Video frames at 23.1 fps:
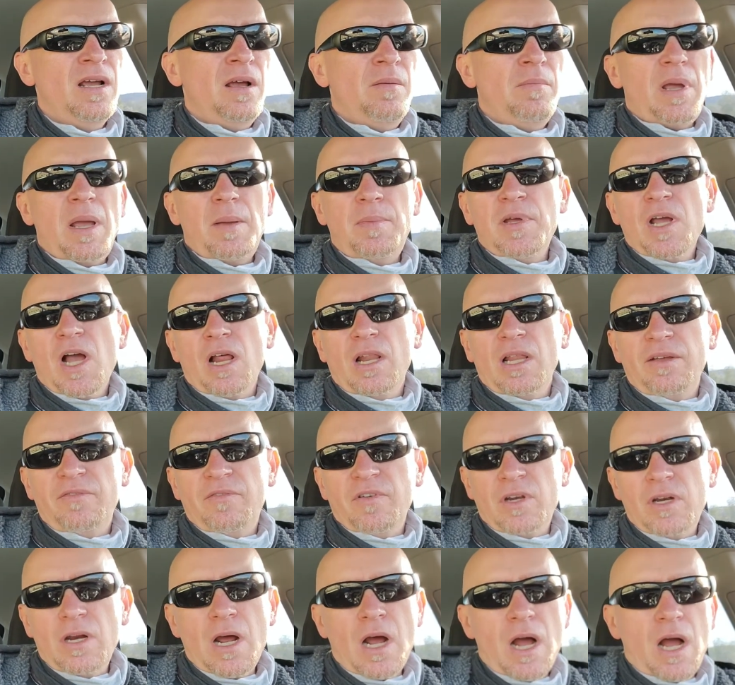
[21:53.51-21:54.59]
Maybe I'll
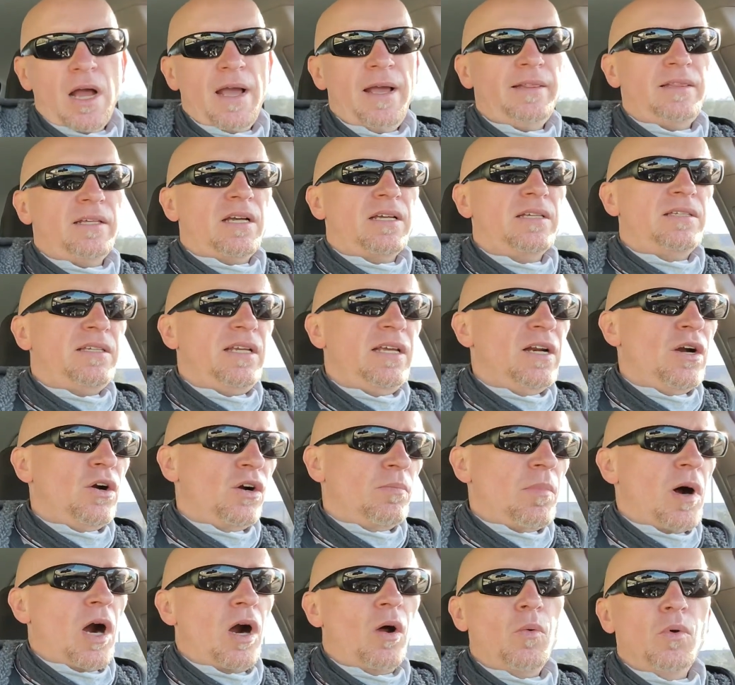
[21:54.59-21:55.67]
even hit the casino
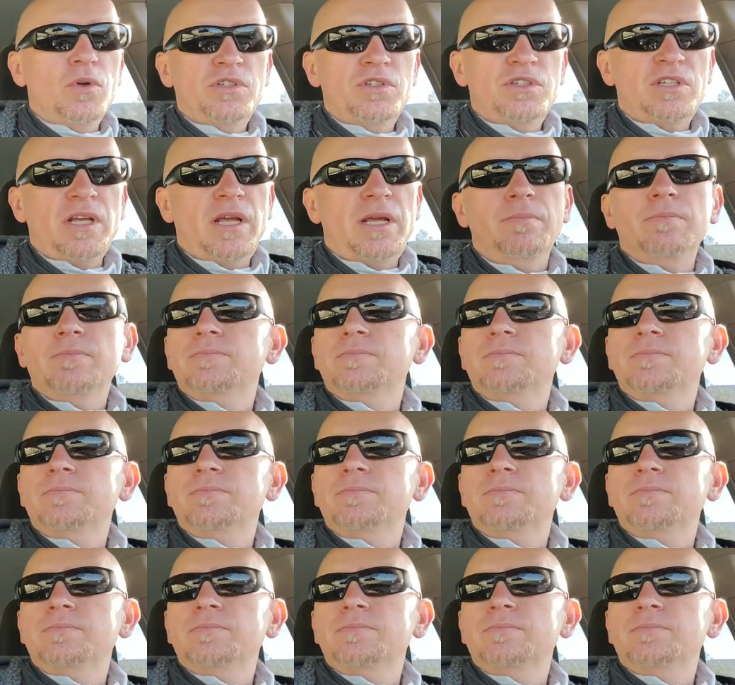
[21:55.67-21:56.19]
tomorrow. We'll see.